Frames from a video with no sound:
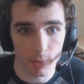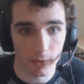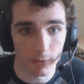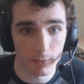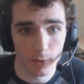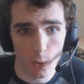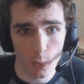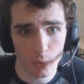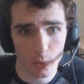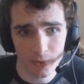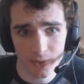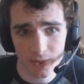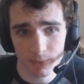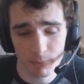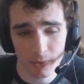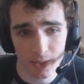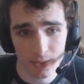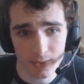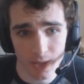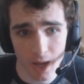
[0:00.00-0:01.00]
Like if no one wants to
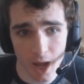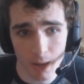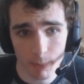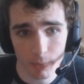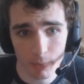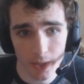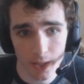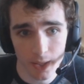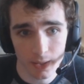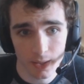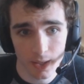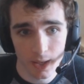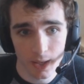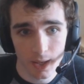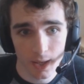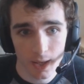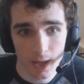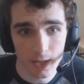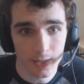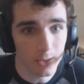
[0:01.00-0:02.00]
play top lane
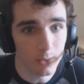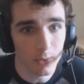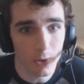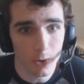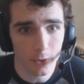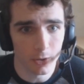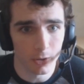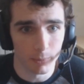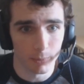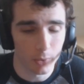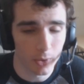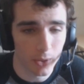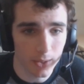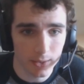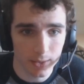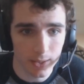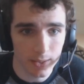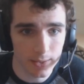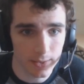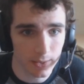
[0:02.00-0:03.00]
and you know you're a pretty
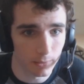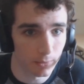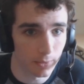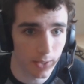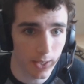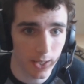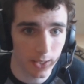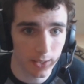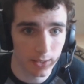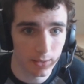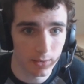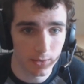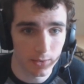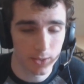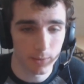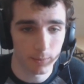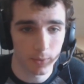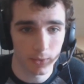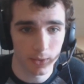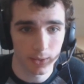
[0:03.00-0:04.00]
decent Renekton or
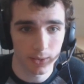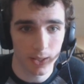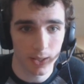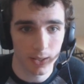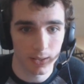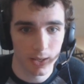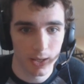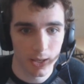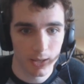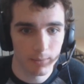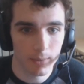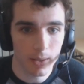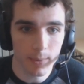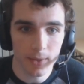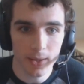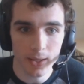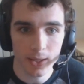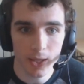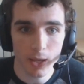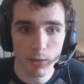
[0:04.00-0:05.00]
something like that, maybe
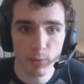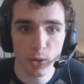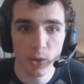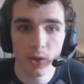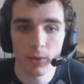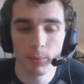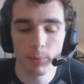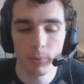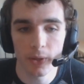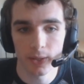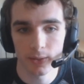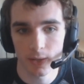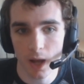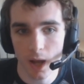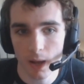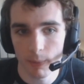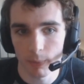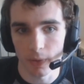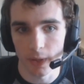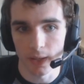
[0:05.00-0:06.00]
that game you need to play
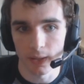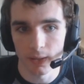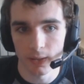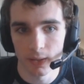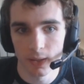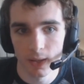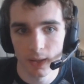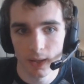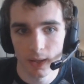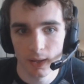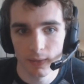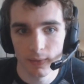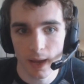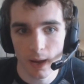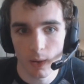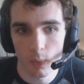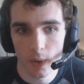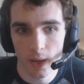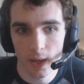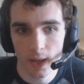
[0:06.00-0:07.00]
top lane.
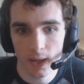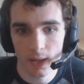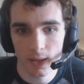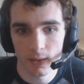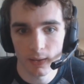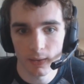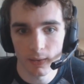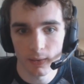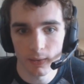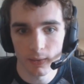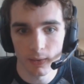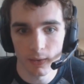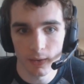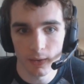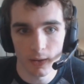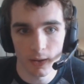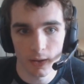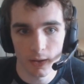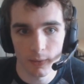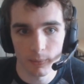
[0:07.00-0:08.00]
That way
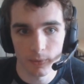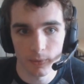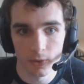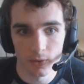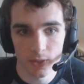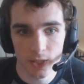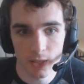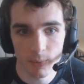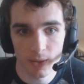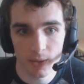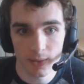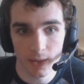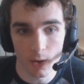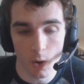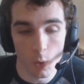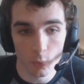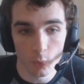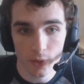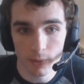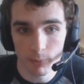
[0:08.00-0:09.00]
Uh, your teammate that
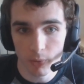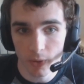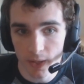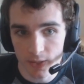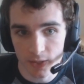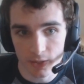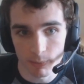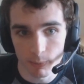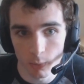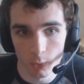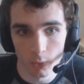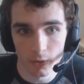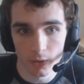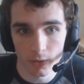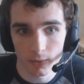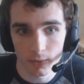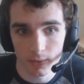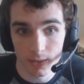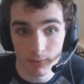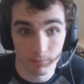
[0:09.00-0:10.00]
only plays
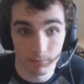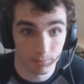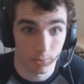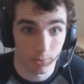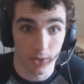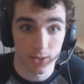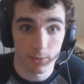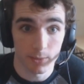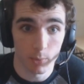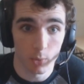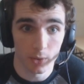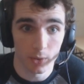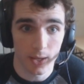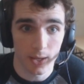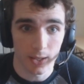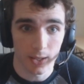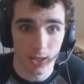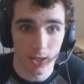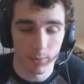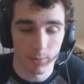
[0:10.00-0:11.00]
support can play support
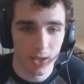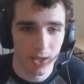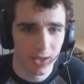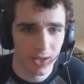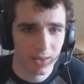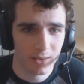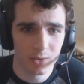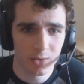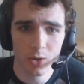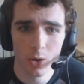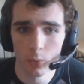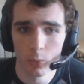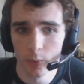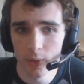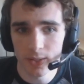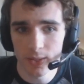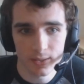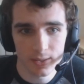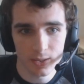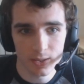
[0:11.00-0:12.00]
that game. There's no
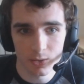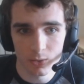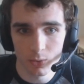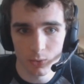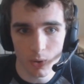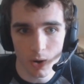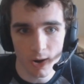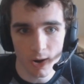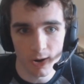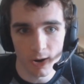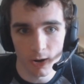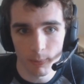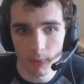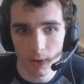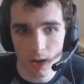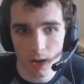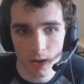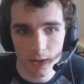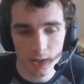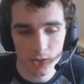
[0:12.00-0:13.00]
reason to harp
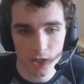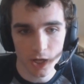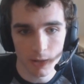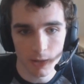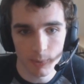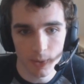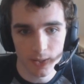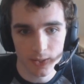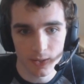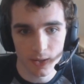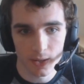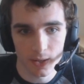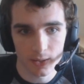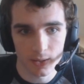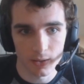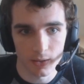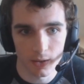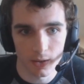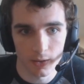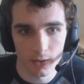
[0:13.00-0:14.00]
on and champion select
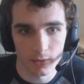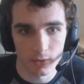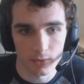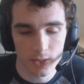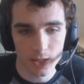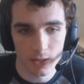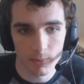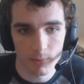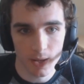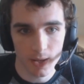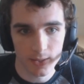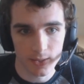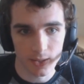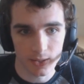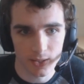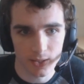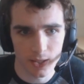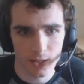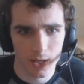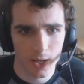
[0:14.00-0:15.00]
on, on your teammates,
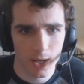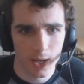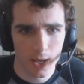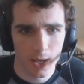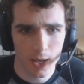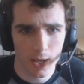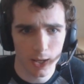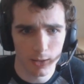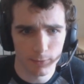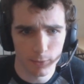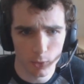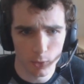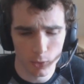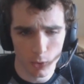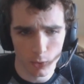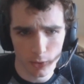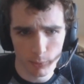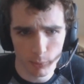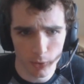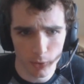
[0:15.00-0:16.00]
like saying, hey, if you can
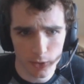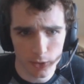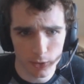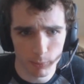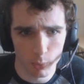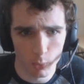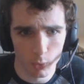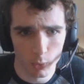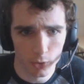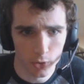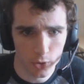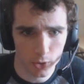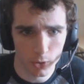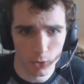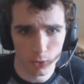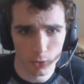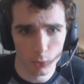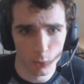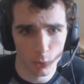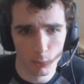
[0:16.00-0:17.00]
only play support, you should
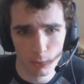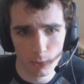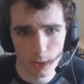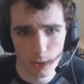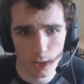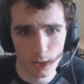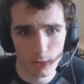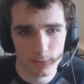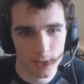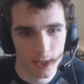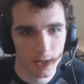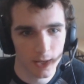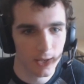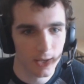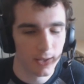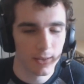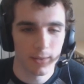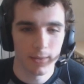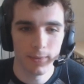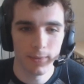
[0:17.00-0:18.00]
go to normal games.
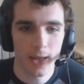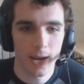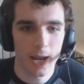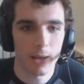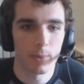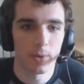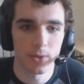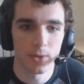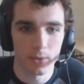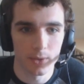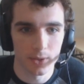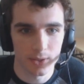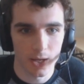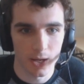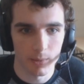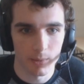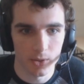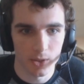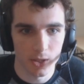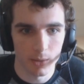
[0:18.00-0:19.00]
That happens all the
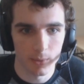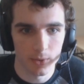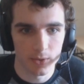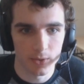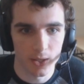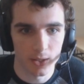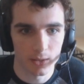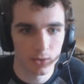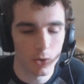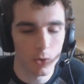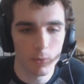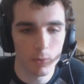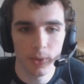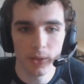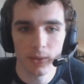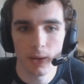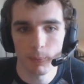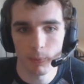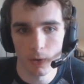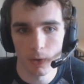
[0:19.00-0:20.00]
time in champion select. Don't be
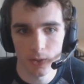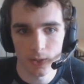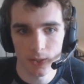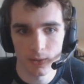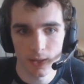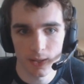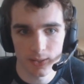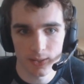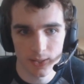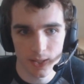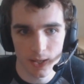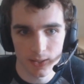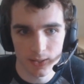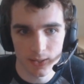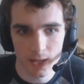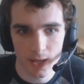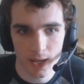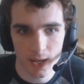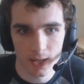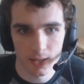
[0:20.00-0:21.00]
that person that says
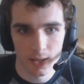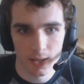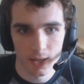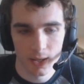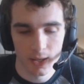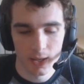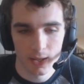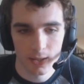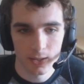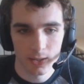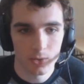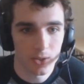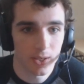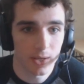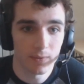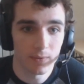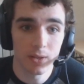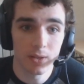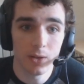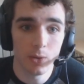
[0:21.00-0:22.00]
that. You just
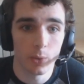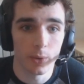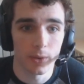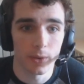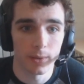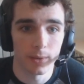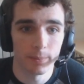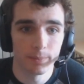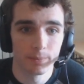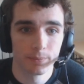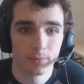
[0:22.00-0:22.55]
have to deal with it.